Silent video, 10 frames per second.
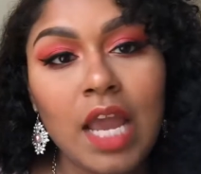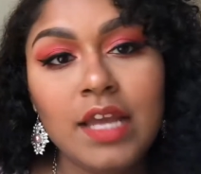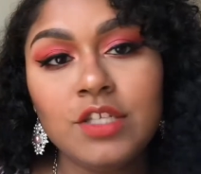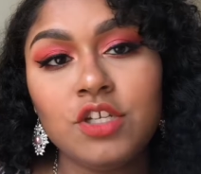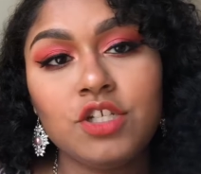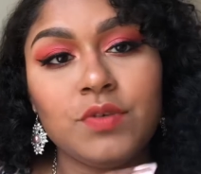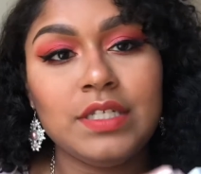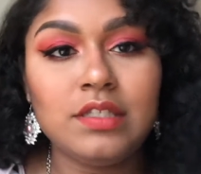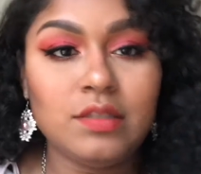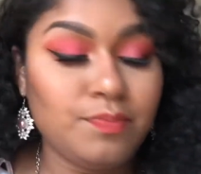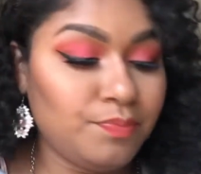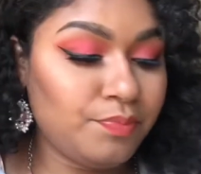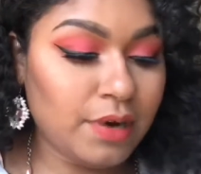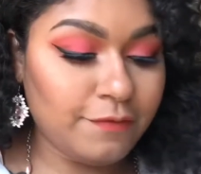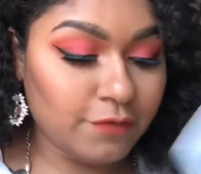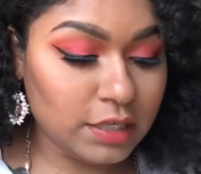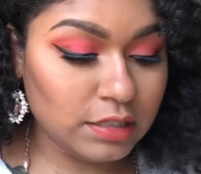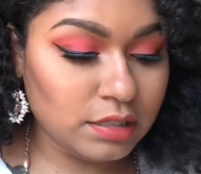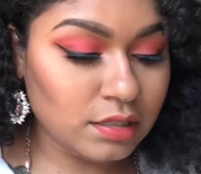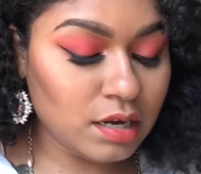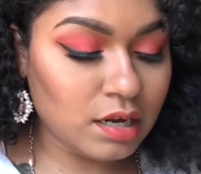It's your choice, it's preference.